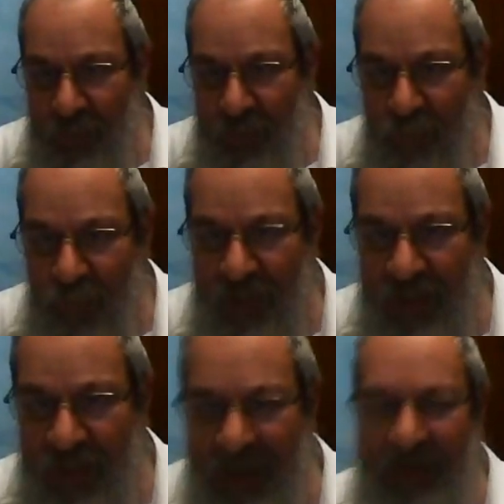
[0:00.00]
would
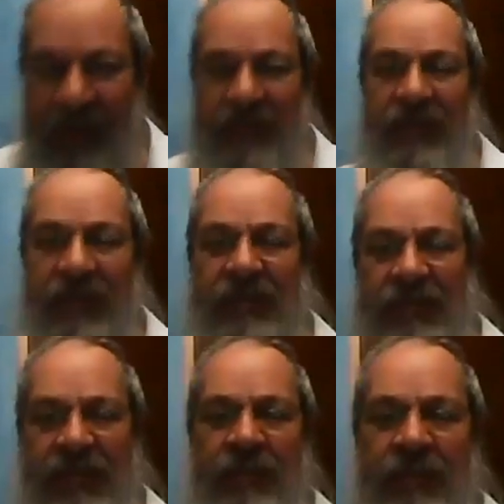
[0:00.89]
lead his
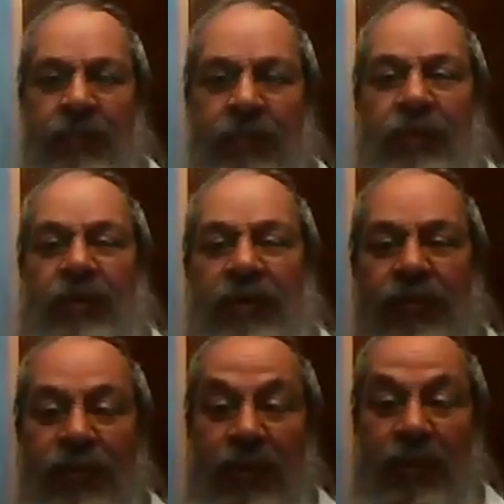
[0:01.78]
Hasidim in
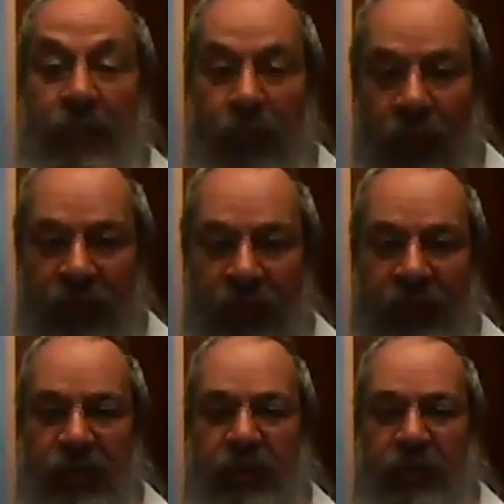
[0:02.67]
the
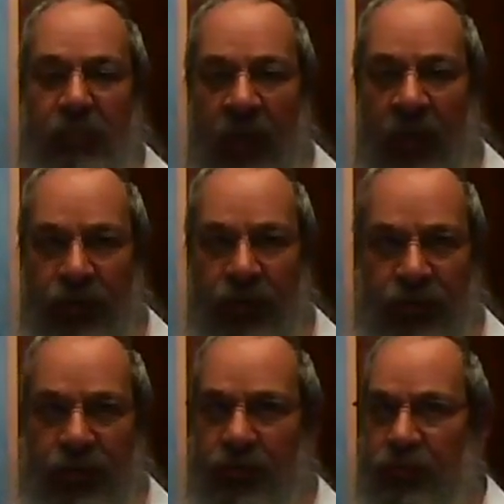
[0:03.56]
Napoleon's March,
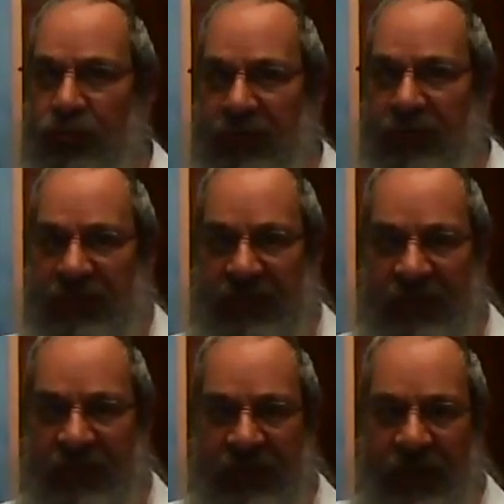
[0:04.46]
and you should
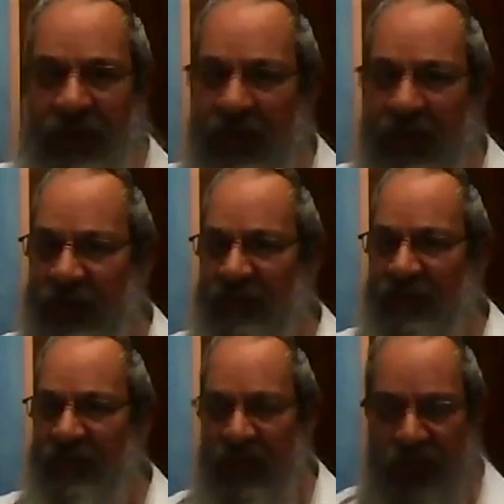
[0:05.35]
see this
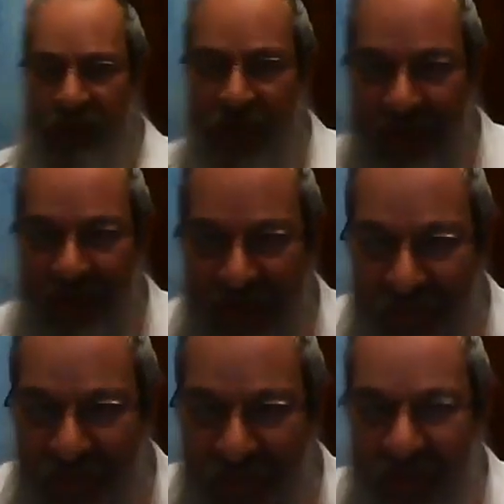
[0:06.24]
vision.
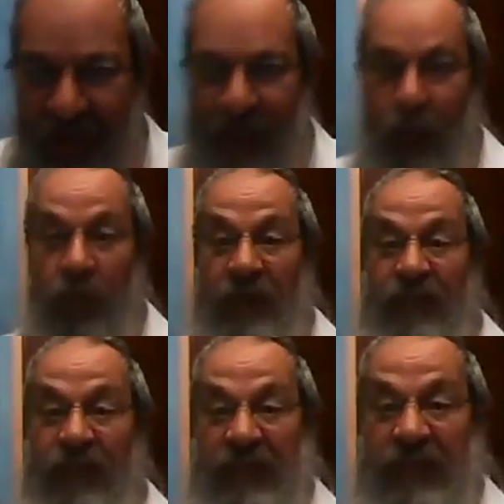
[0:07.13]
The Rebbe would
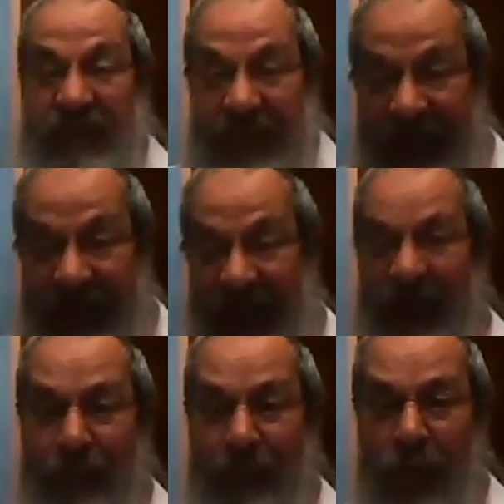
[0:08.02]
even stand
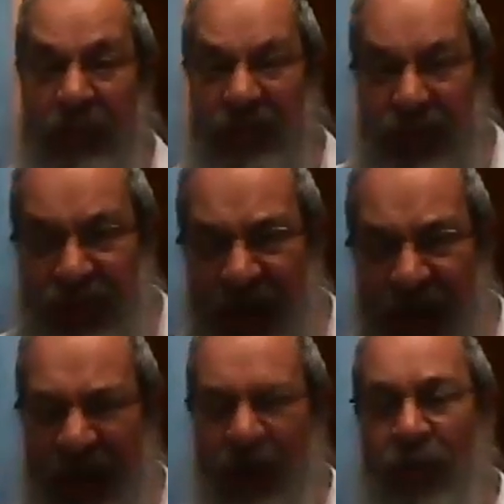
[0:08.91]
up on his
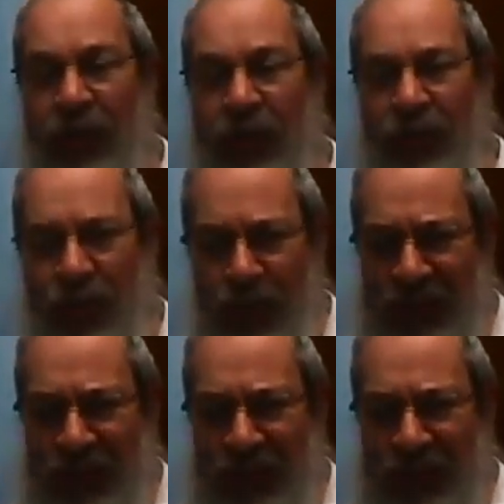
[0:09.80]
chair with